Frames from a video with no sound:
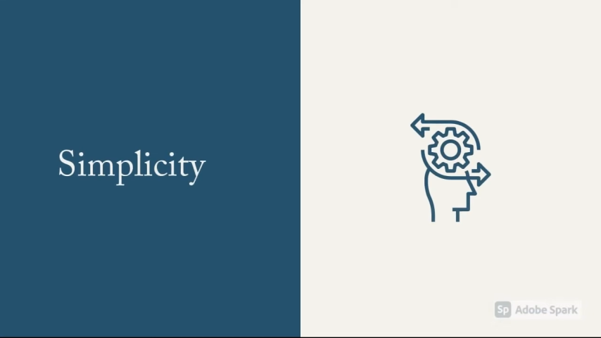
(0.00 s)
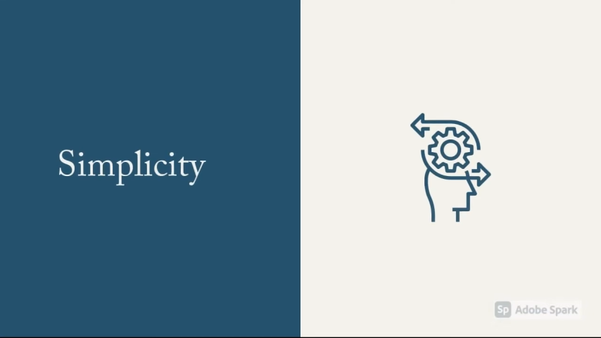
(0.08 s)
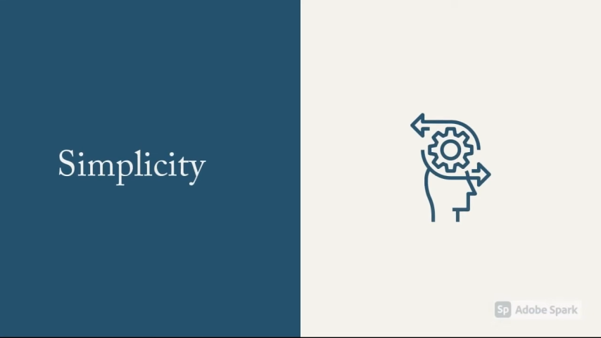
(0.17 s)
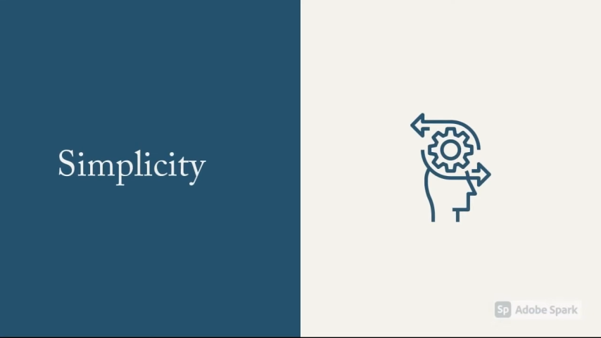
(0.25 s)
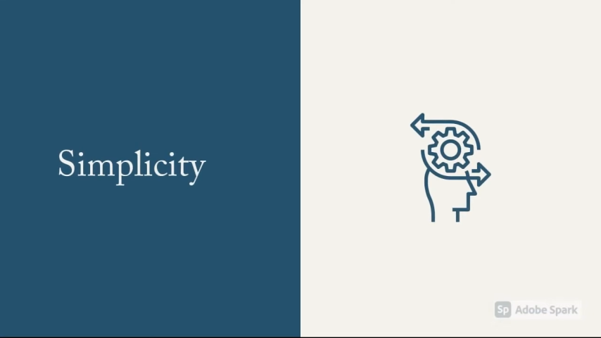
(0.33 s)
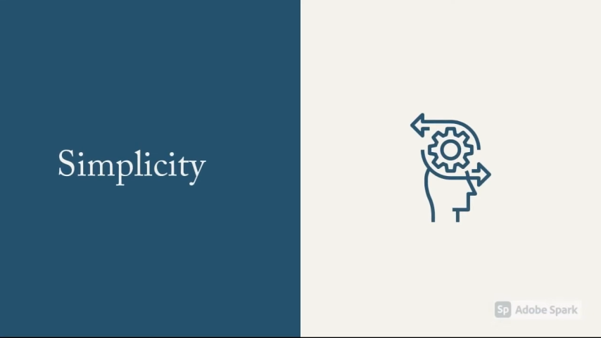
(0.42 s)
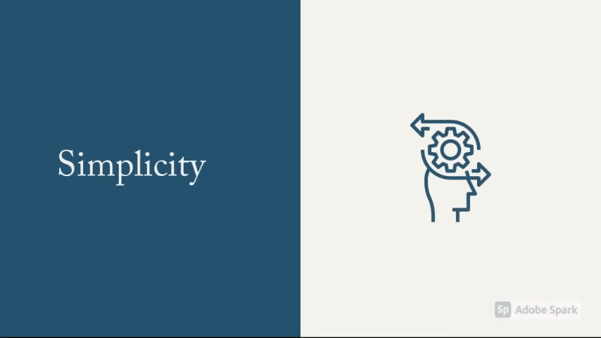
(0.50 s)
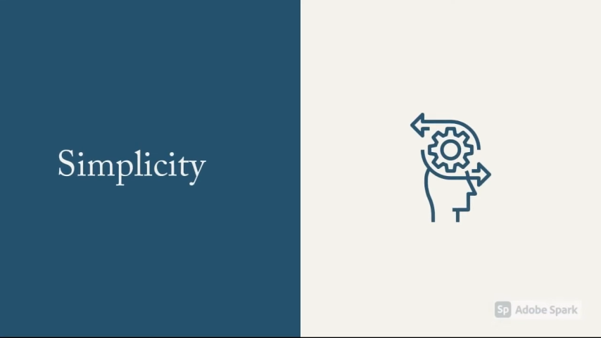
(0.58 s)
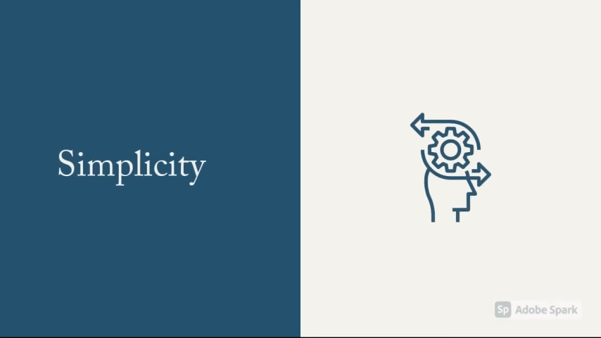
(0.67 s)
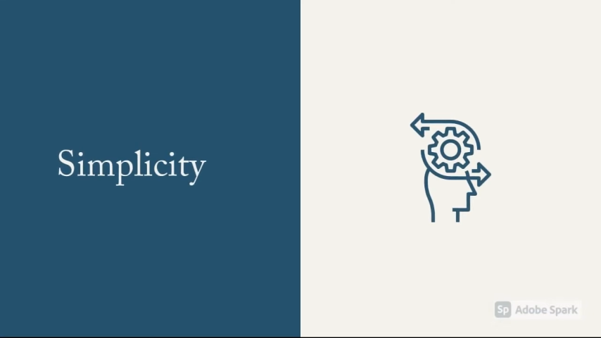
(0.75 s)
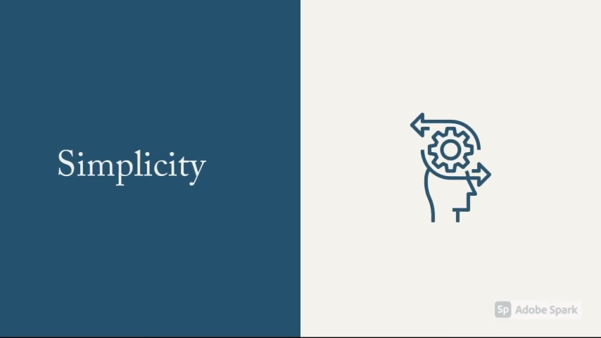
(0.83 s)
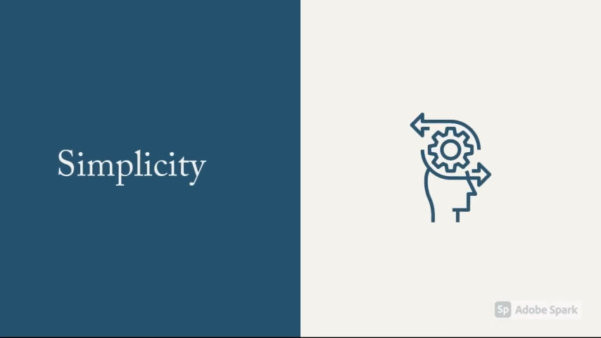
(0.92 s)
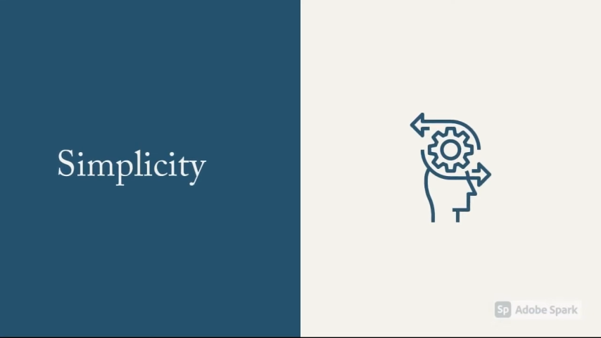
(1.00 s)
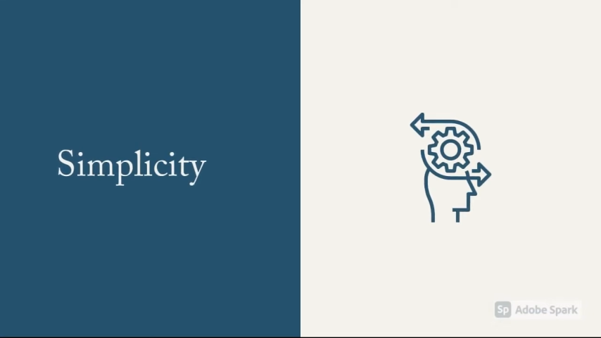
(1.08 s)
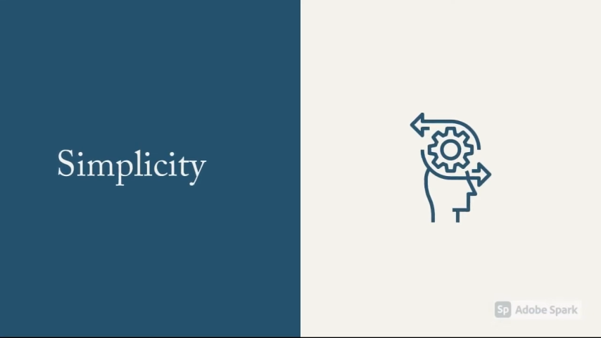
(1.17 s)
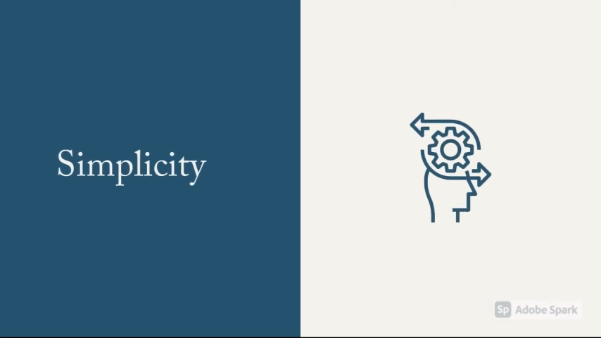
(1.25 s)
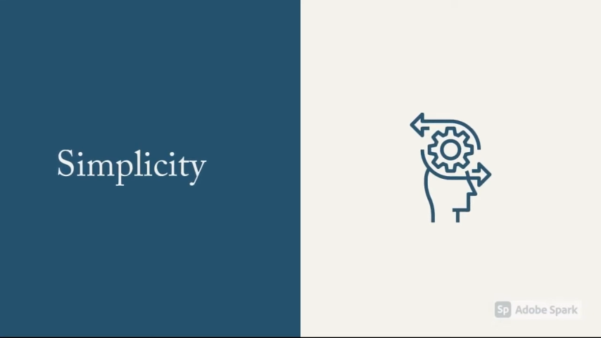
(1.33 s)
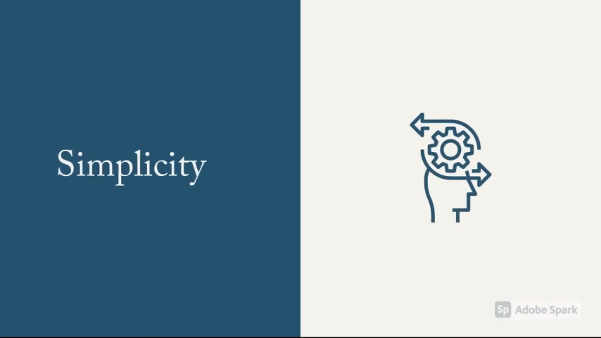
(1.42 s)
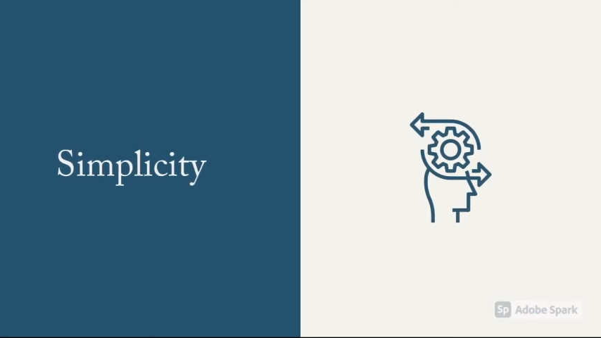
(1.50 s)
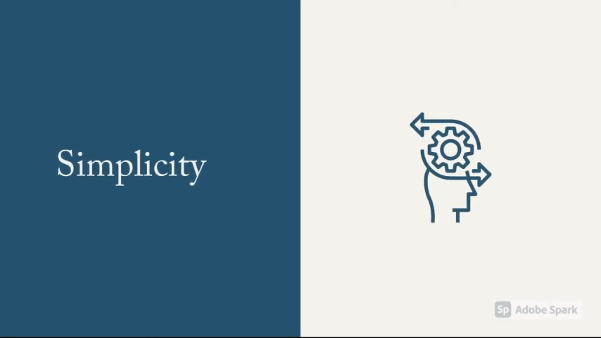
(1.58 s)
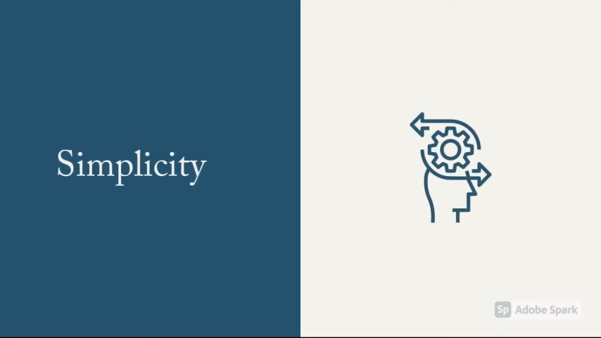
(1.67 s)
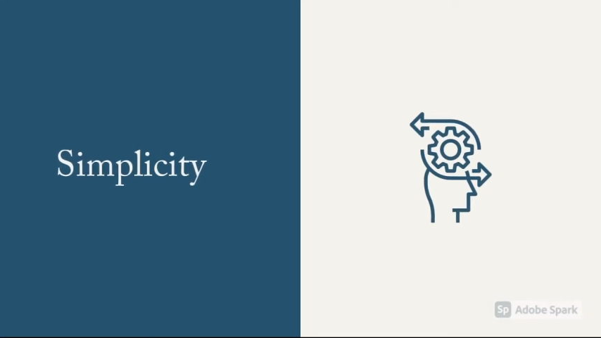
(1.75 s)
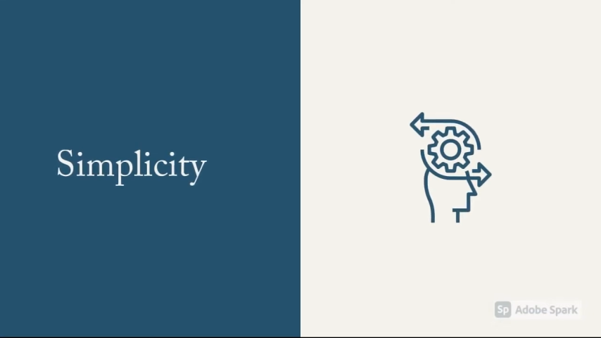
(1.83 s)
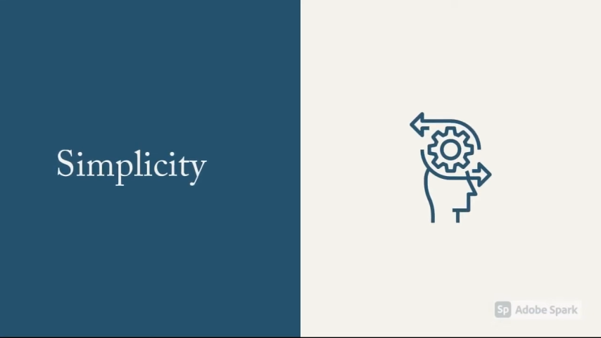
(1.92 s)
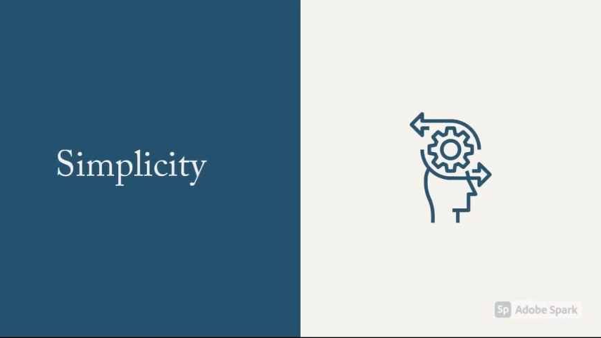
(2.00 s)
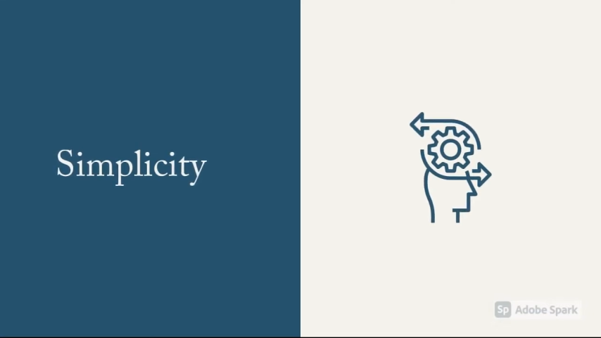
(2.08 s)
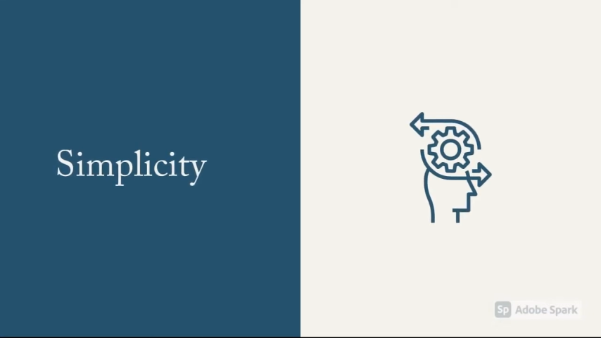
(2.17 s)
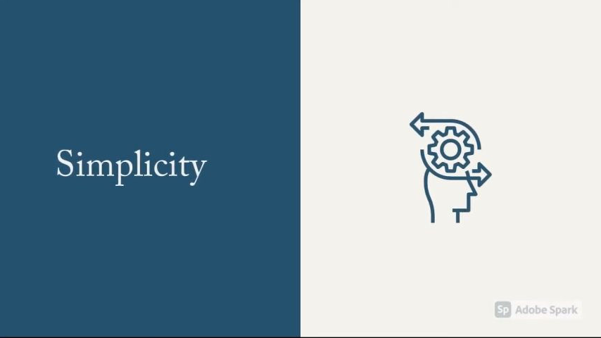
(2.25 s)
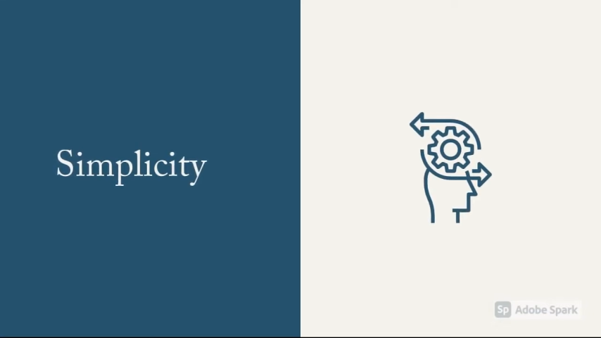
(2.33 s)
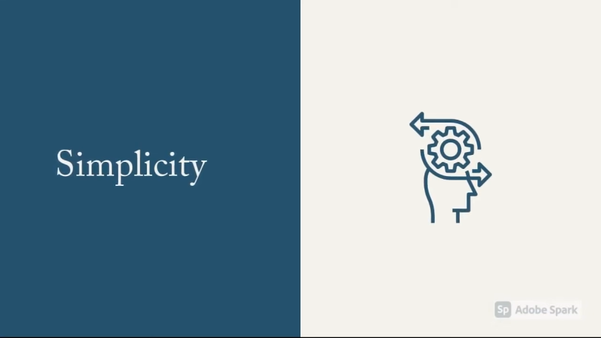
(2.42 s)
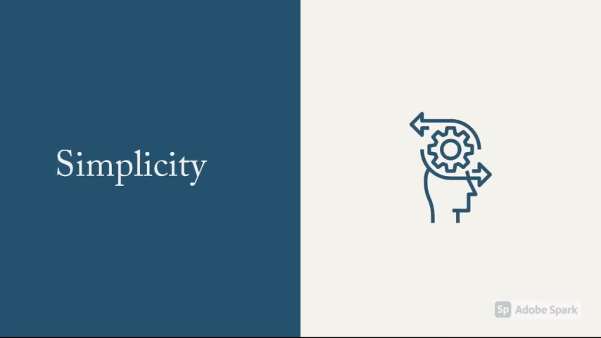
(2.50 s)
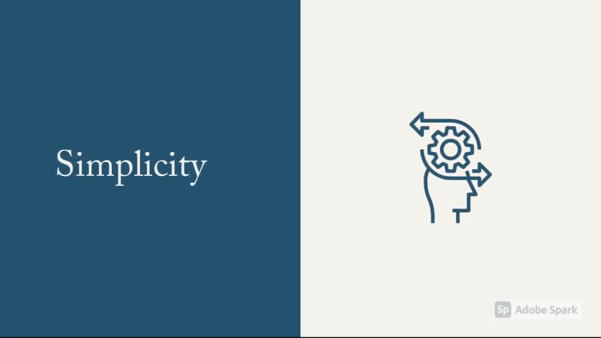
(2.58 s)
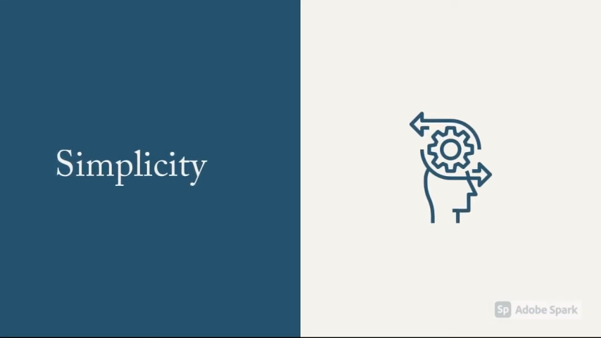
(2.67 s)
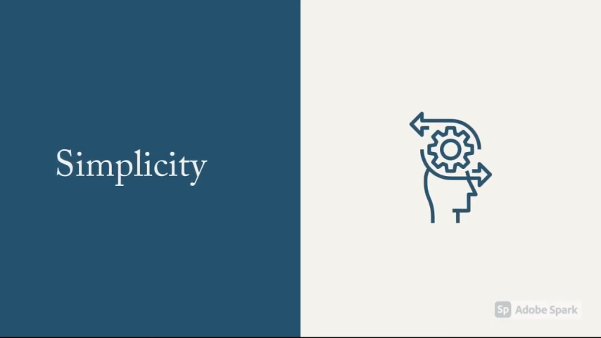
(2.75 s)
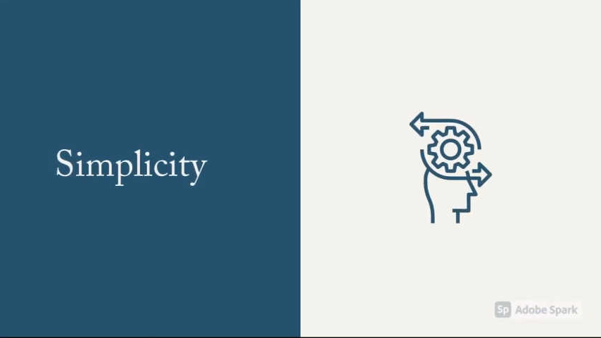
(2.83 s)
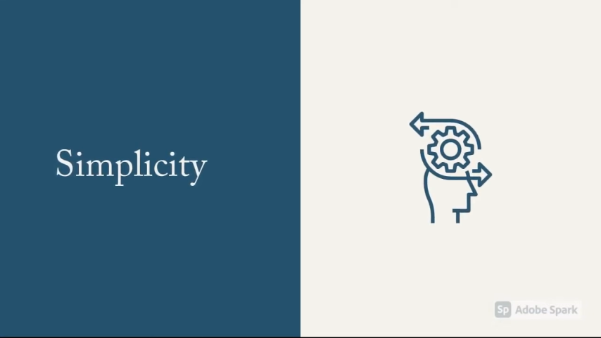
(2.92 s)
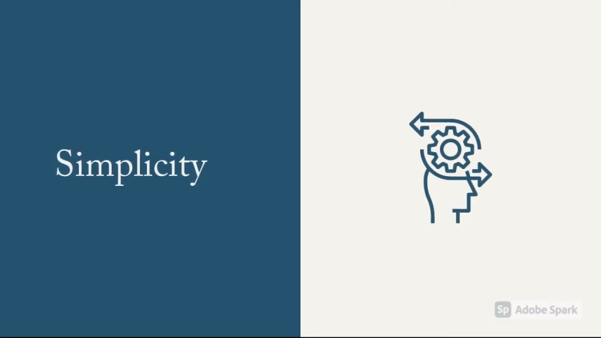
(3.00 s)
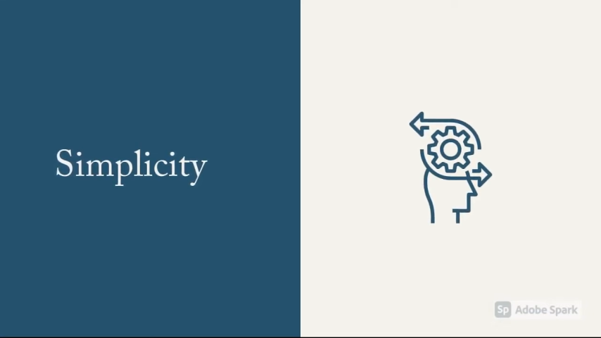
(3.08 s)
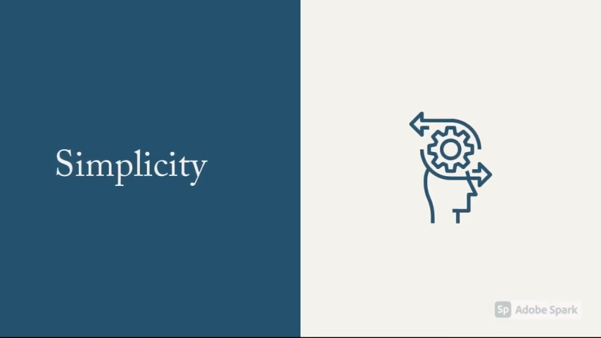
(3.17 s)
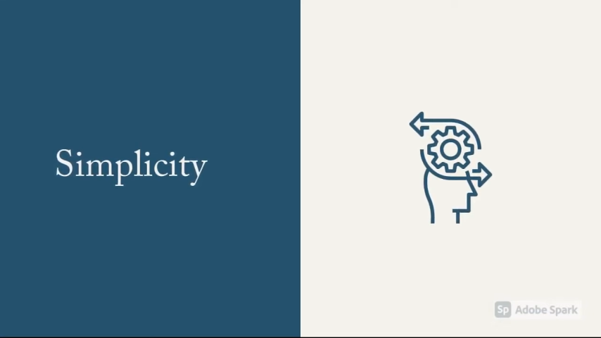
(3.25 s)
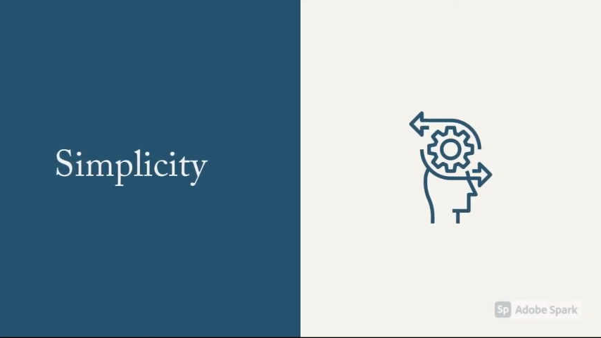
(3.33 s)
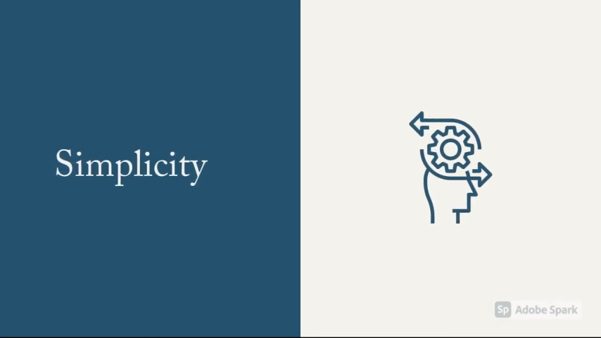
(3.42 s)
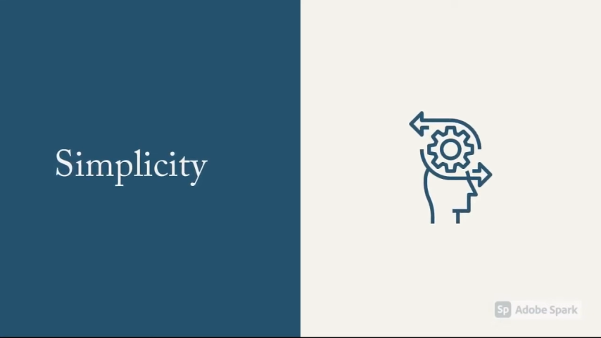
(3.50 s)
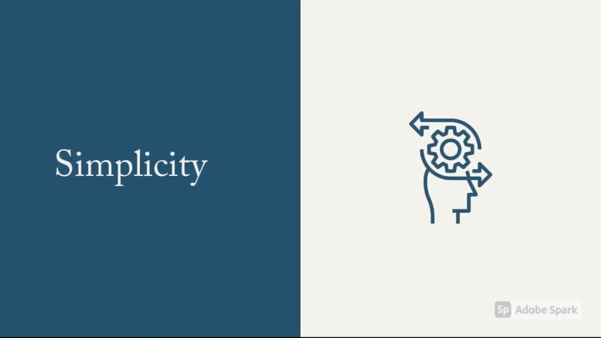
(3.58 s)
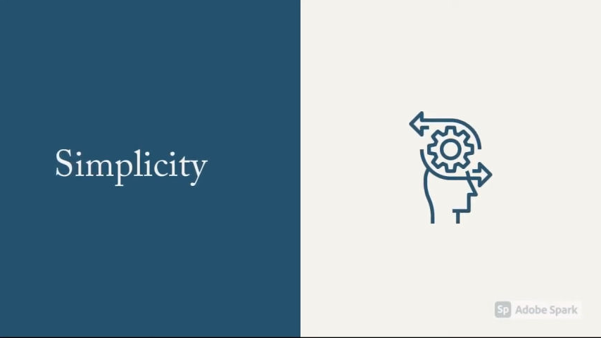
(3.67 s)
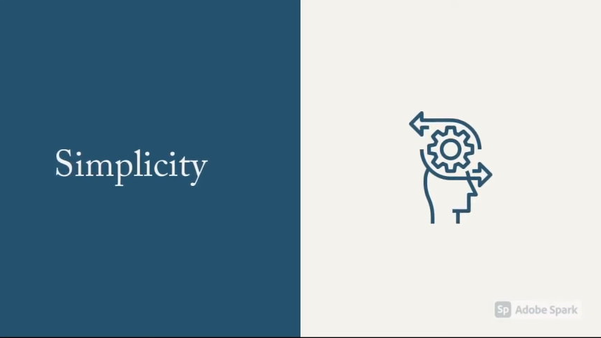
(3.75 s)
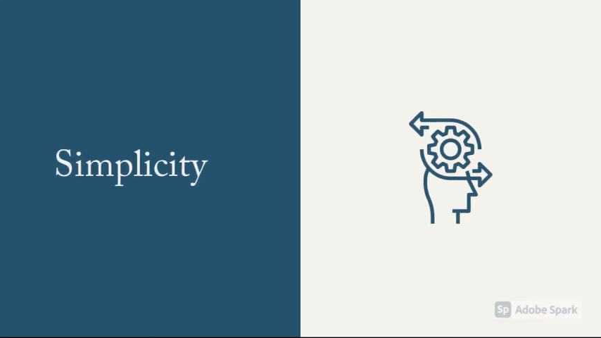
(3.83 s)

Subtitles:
No face is visible, so there are no lips to read.